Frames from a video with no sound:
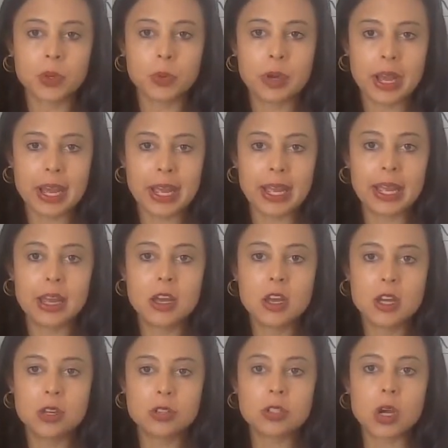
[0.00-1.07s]
Okay.
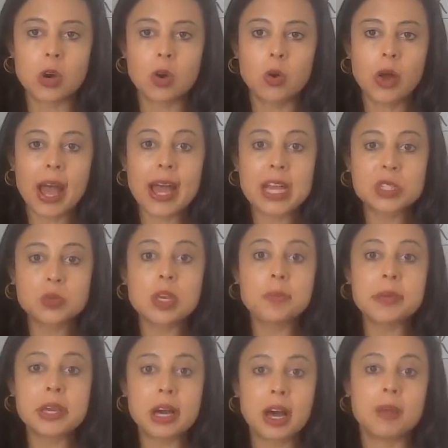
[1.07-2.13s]
So as we
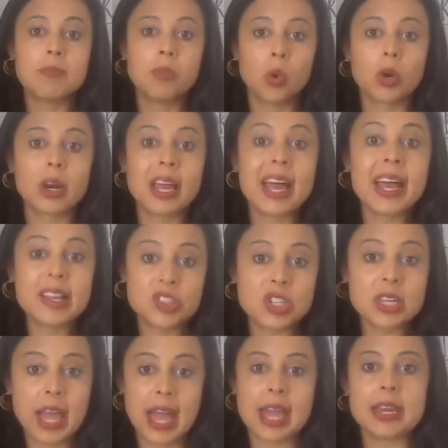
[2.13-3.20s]
become more
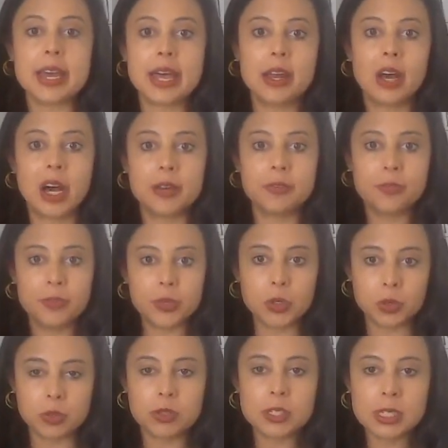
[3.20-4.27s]
educated on
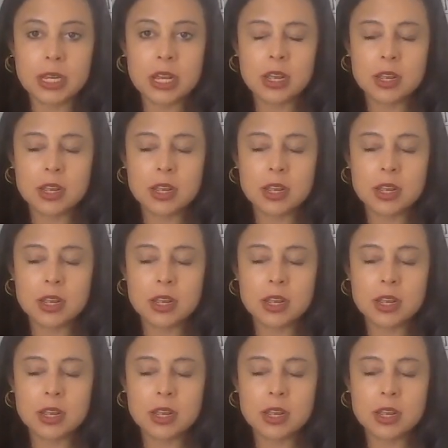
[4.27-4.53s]
foods,